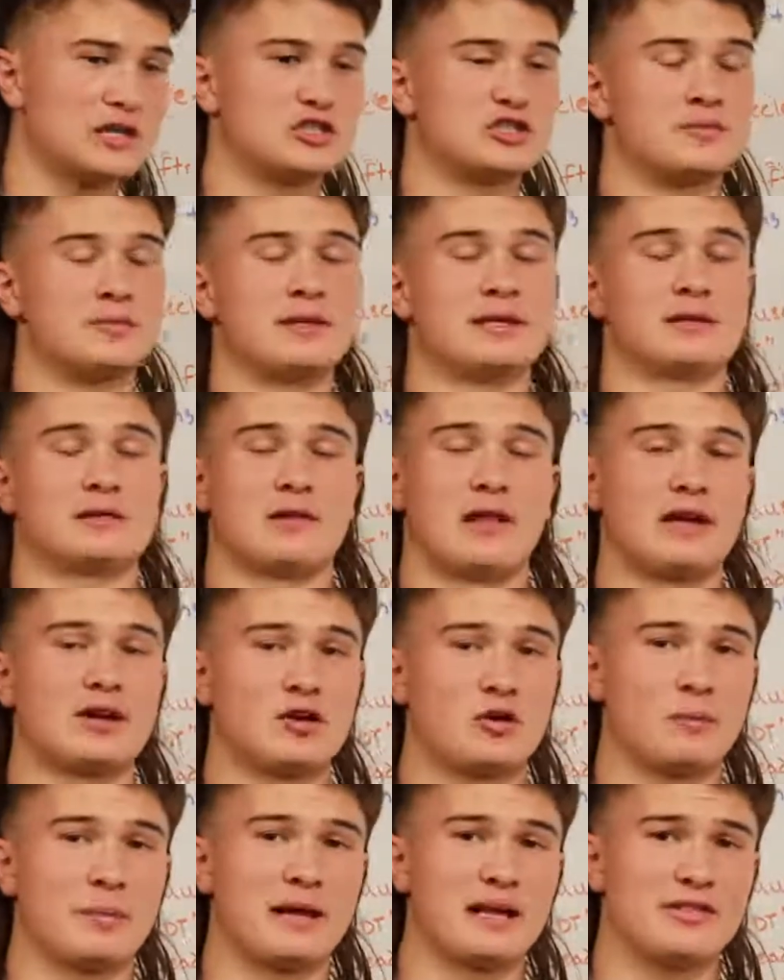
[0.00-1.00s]
It should be a
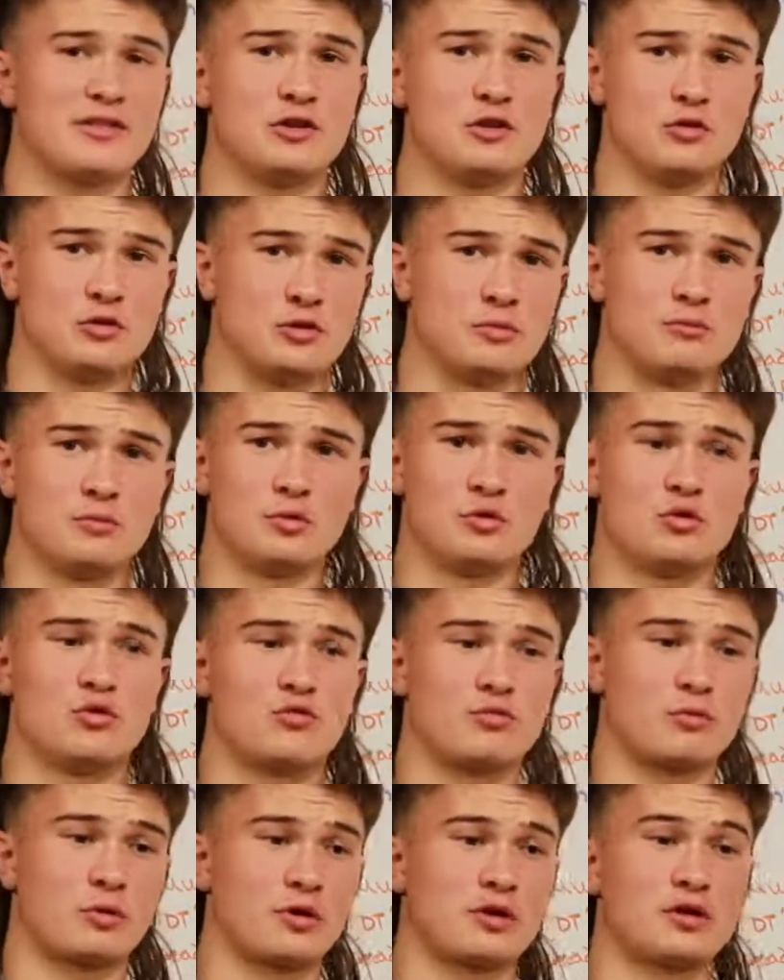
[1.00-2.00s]
lighter band that you can
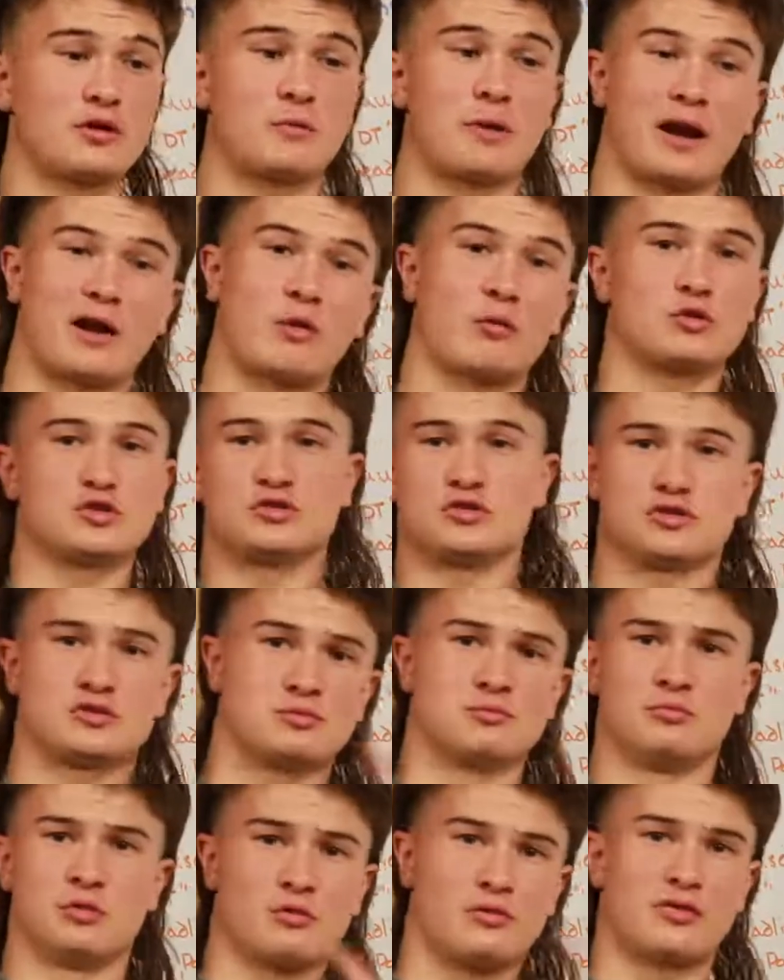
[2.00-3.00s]
move pretty good, but I don't want you
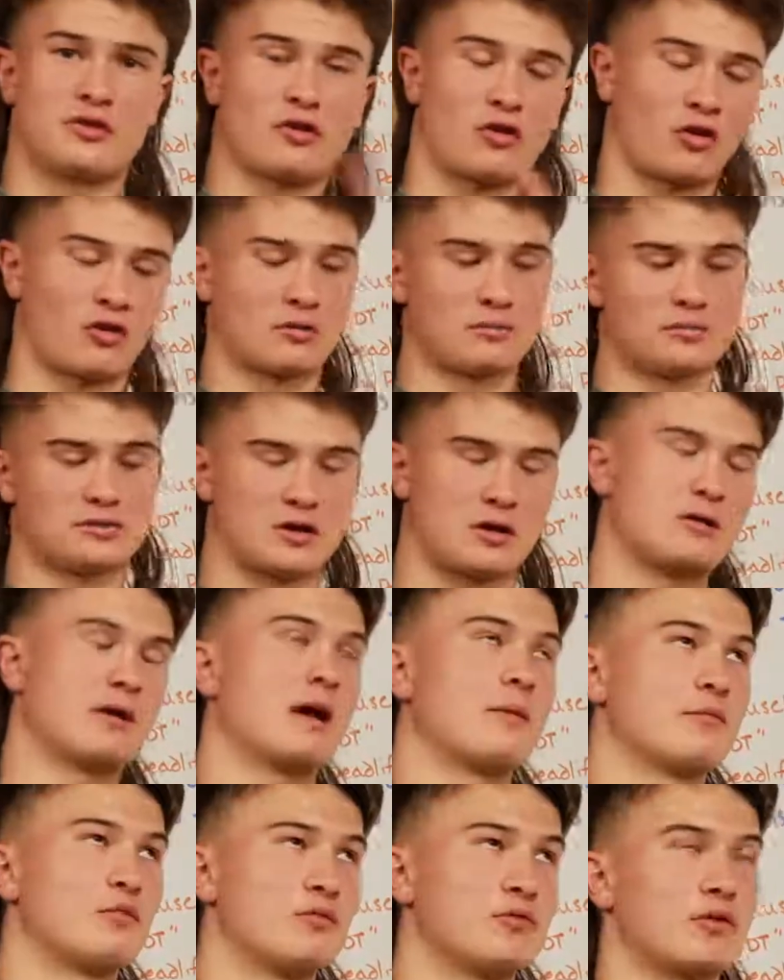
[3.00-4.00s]
just moving the arms, or
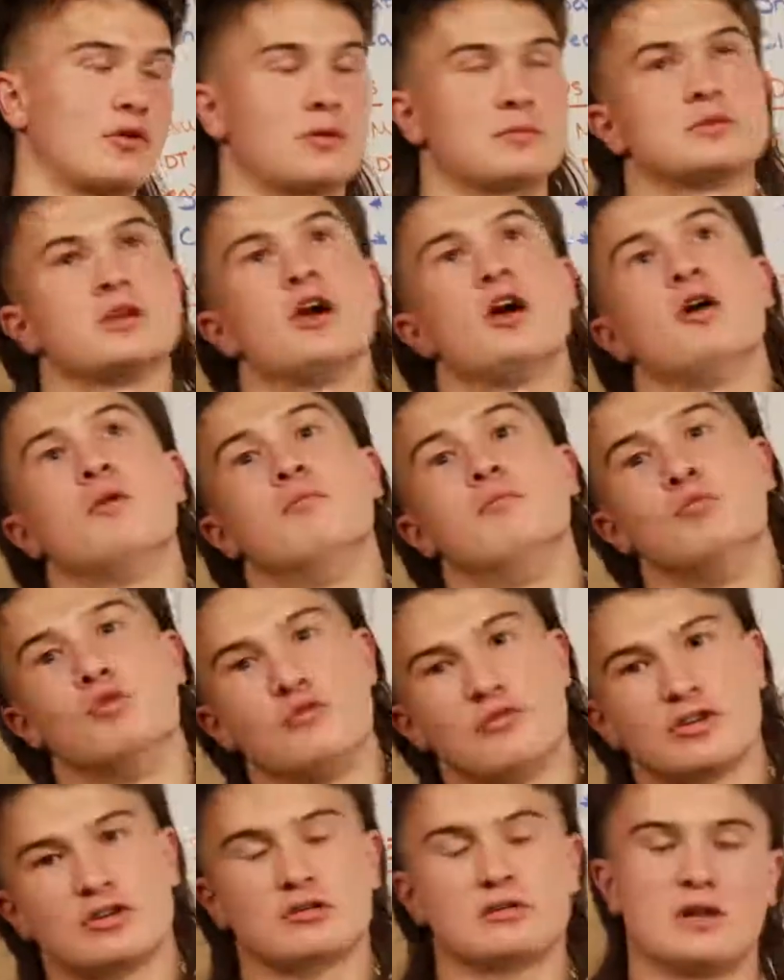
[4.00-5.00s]
not moving the arms,
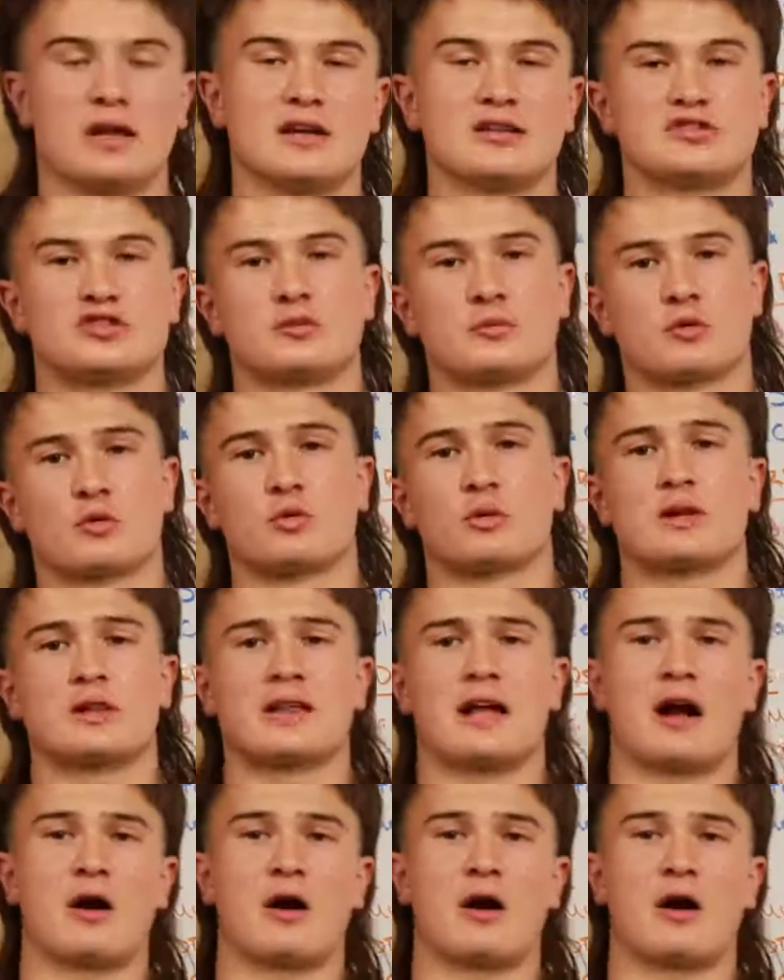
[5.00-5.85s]
moving your legs super quickly.